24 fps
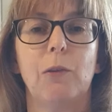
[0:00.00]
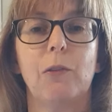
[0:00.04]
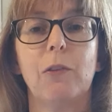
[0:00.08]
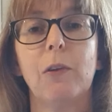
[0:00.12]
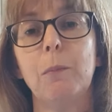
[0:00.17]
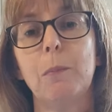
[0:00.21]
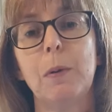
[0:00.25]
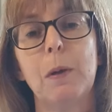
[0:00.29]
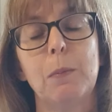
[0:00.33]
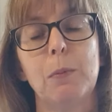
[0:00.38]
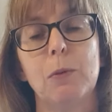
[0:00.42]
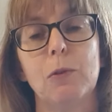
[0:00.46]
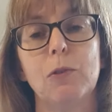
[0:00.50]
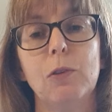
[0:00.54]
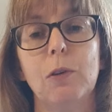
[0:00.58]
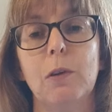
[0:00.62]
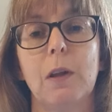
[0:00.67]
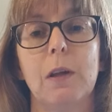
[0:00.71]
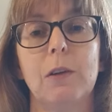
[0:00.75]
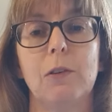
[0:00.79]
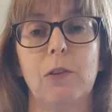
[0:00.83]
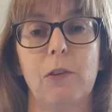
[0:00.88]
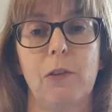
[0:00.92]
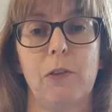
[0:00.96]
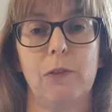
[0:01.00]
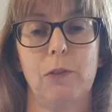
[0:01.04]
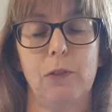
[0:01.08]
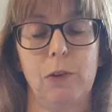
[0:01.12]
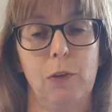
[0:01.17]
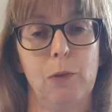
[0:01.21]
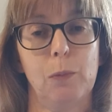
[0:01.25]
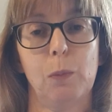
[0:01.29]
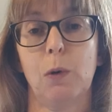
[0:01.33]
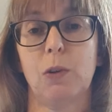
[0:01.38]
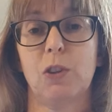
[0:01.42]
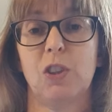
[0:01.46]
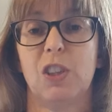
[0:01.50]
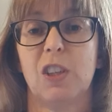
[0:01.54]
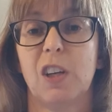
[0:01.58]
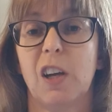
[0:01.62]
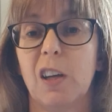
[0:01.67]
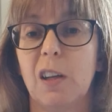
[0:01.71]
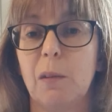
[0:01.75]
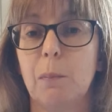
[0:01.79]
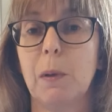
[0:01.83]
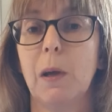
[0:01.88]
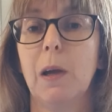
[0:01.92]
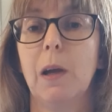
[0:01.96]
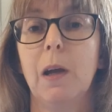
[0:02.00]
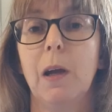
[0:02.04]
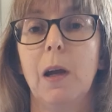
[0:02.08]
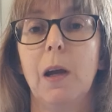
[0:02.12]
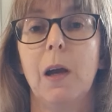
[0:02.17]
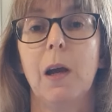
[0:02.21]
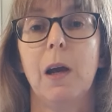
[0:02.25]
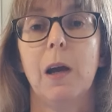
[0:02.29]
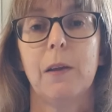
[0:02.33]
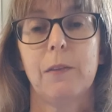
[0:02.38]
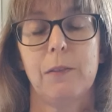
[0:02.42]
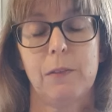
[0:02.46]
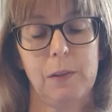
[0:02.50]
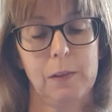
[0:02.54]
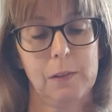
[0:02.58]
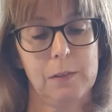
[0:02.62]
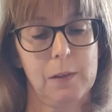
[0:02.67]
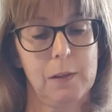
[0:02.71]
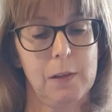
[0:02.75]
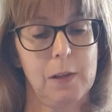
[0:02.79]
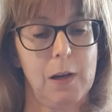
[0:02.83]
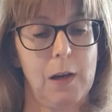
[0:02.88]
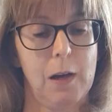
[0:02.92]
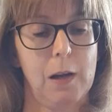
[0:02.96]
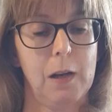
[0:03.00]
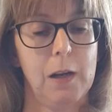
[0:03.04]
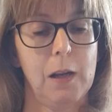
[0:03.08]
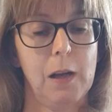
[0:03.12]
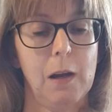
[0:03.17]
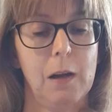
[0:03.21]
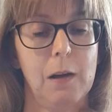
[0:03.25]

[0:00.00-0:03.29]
Some people do, they just use washi tape, things like that.